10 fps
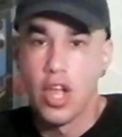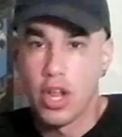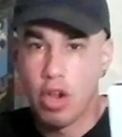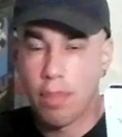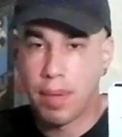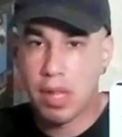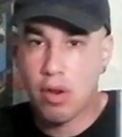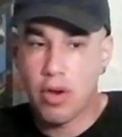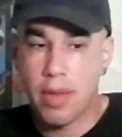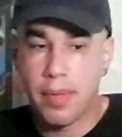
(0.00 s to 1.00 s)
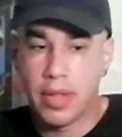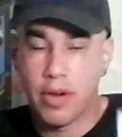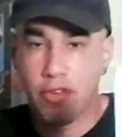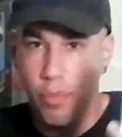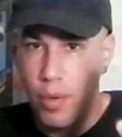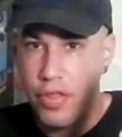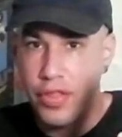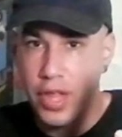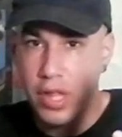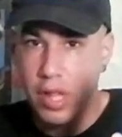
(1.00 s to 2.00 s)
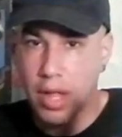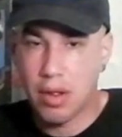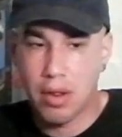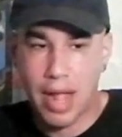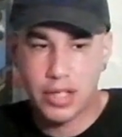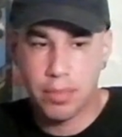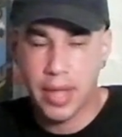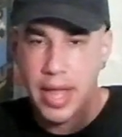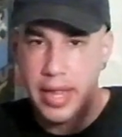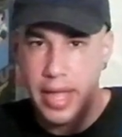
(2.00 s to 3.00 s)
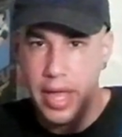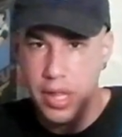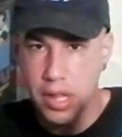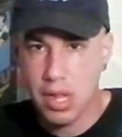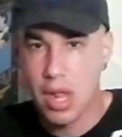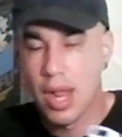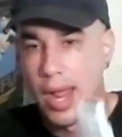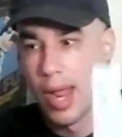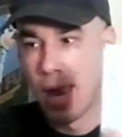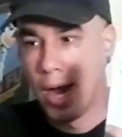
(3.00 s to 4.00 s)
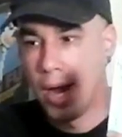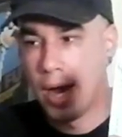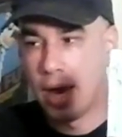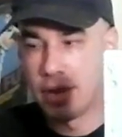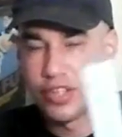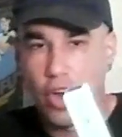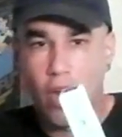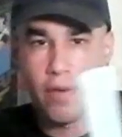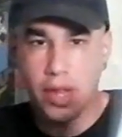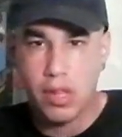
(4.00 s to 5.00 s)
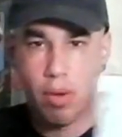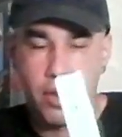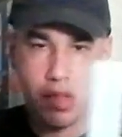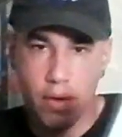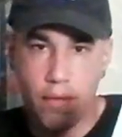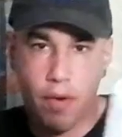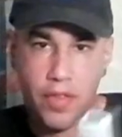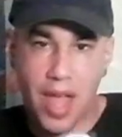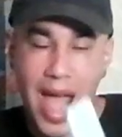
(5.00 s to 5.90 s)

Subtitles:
You can play certain emulators with this. Like, you actually play NES Atari, so on and so forth.